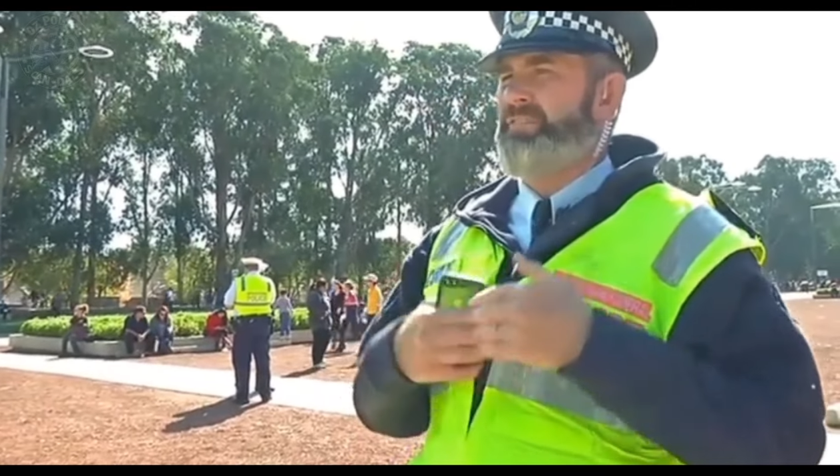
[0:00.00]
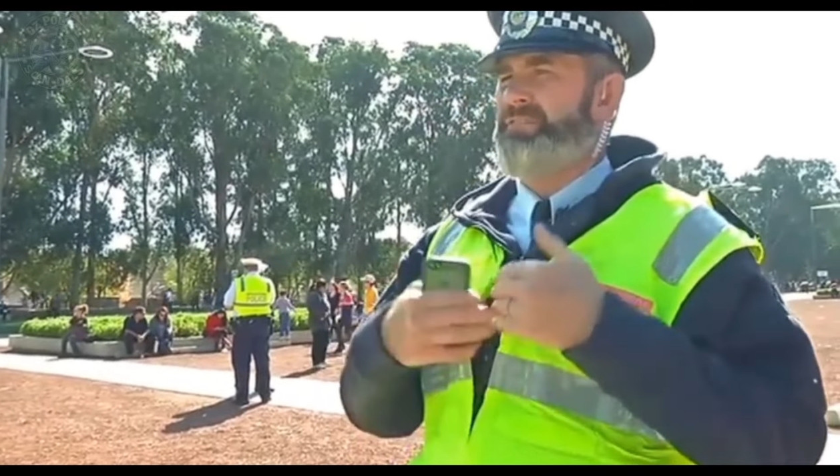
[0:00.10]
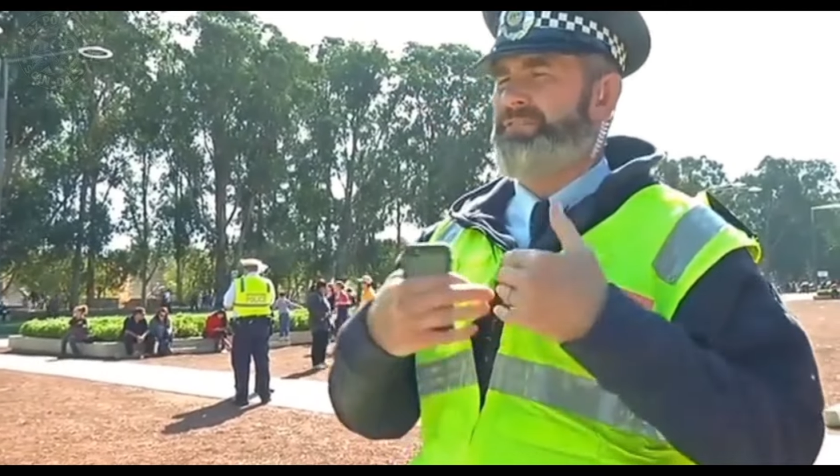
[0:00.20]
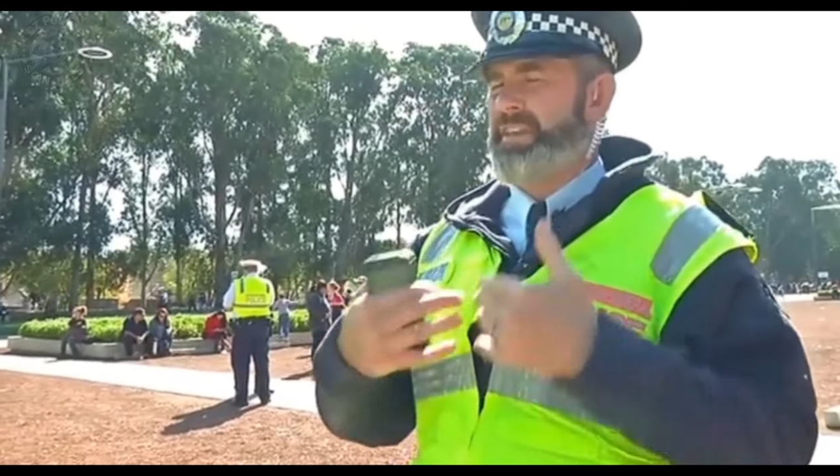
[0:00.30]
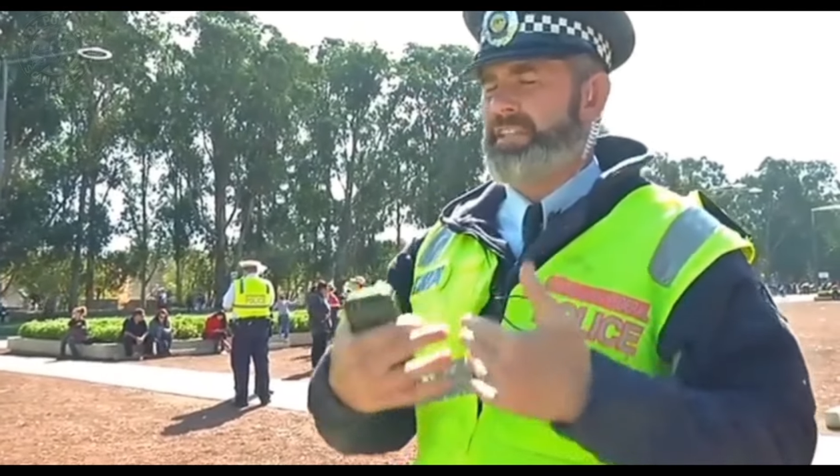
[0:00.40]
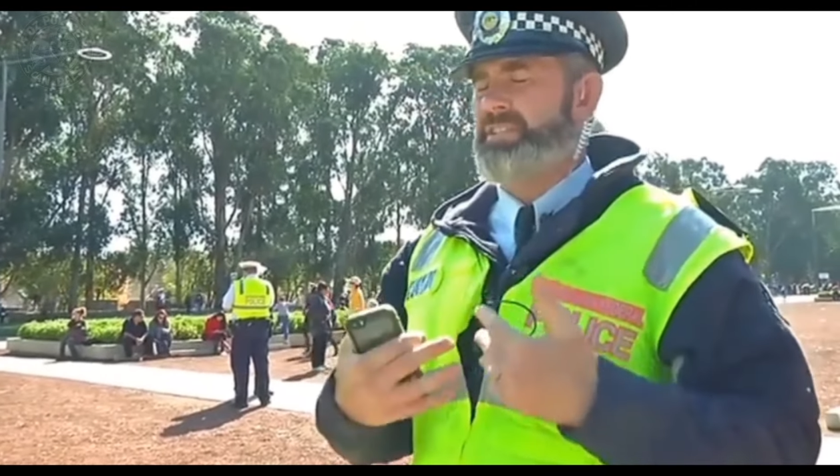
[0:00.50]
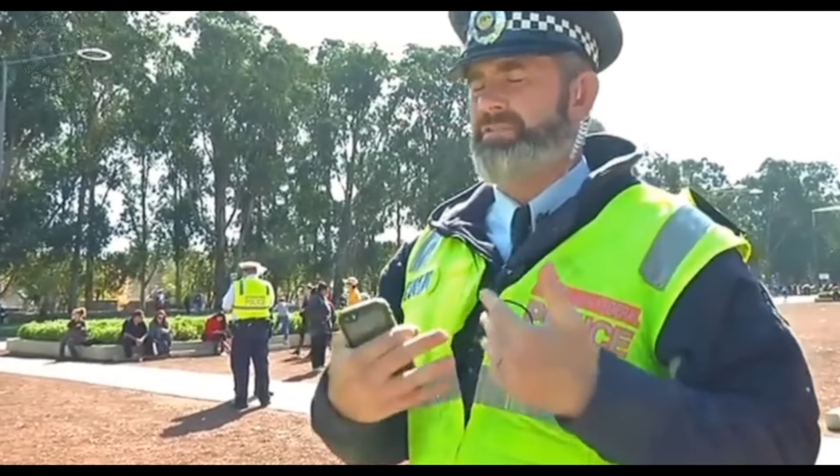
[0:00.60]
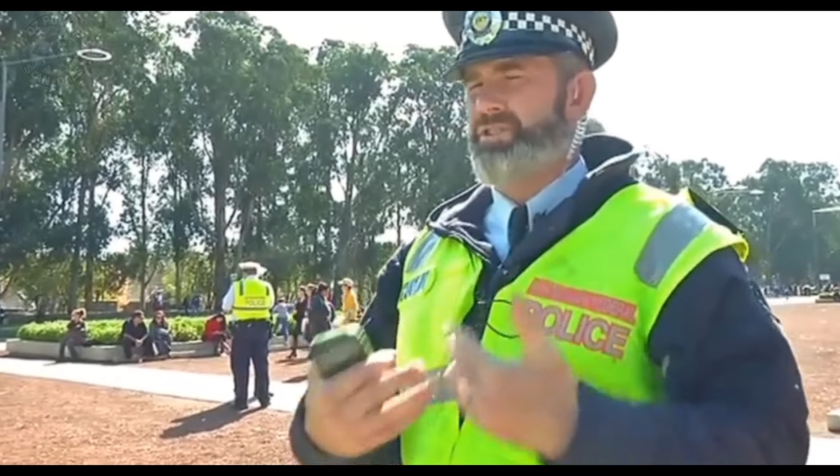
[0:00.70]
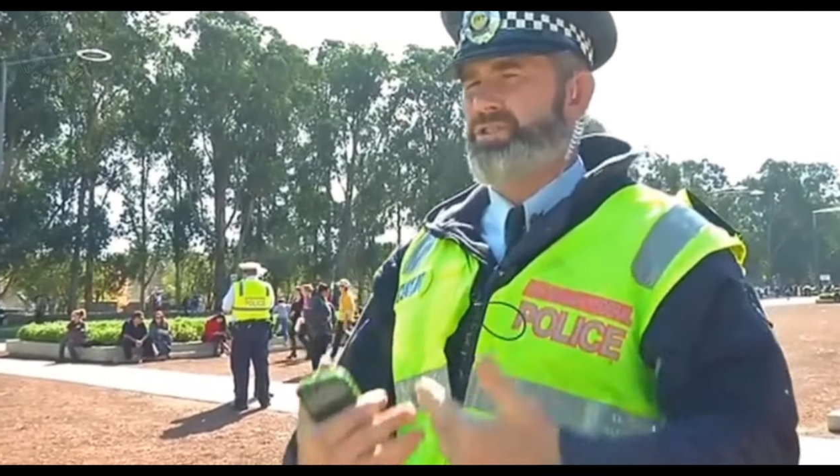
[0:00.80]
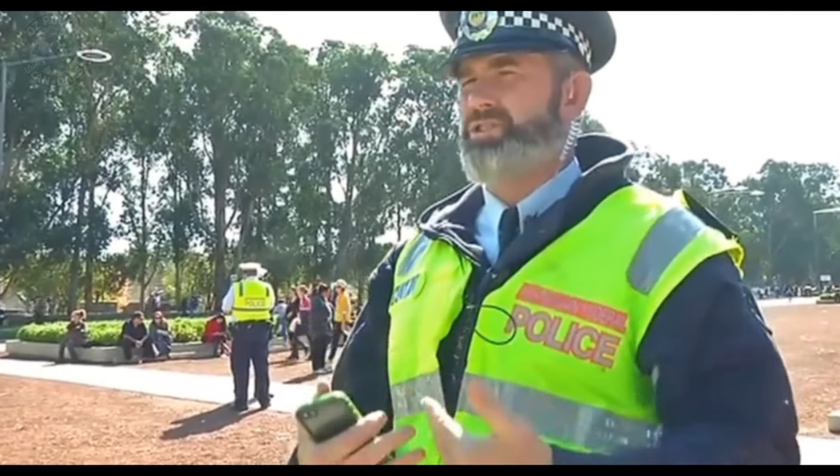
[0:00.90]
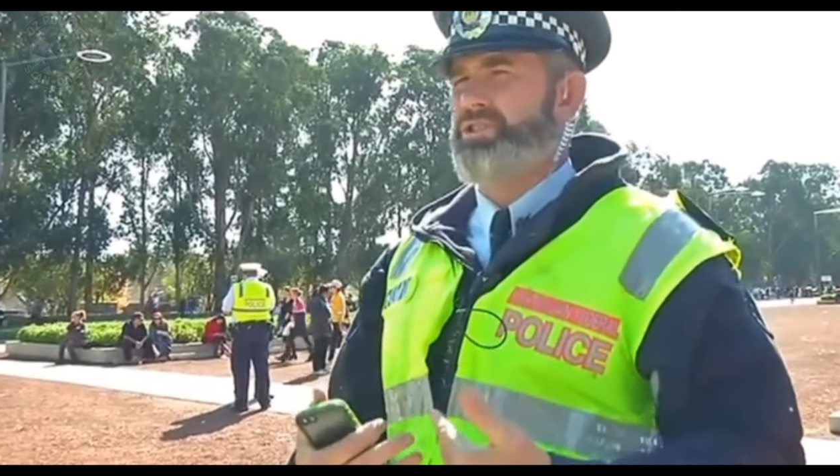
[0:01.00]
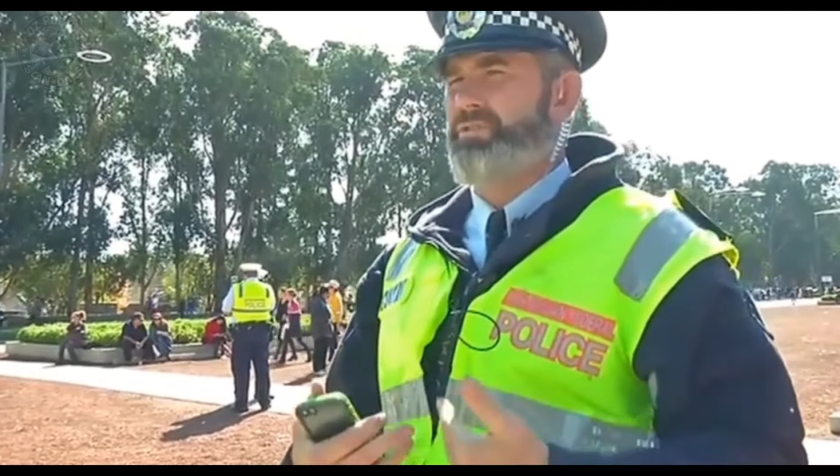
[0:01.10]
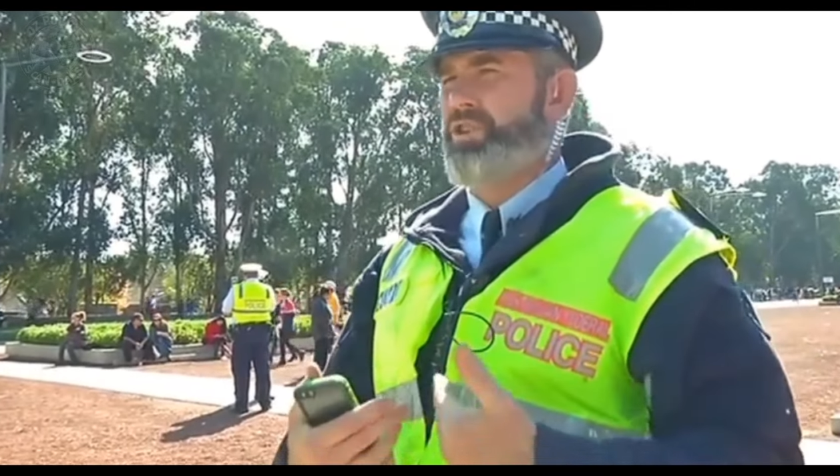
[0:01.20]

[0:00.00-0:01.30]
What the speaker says: effective use of